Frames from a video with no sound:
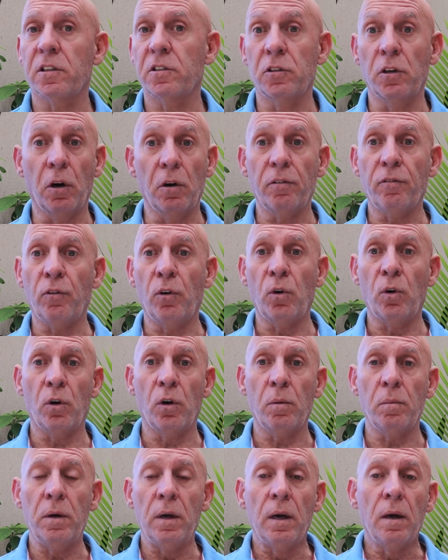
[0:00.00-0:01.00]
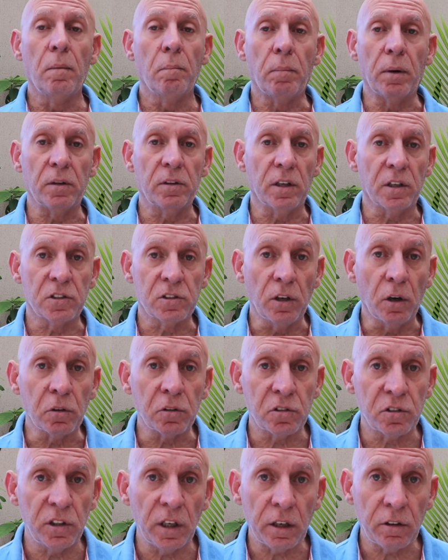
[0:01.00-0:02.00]
There's no form, but there's no
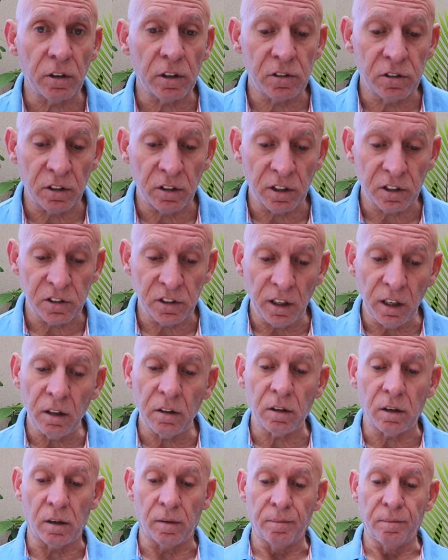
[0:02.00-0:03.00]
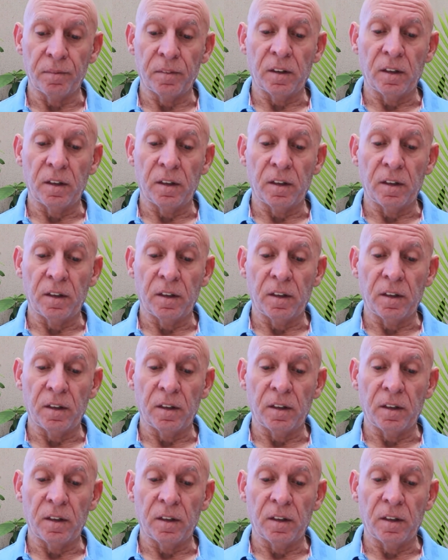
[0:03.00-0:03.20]
secret to this either.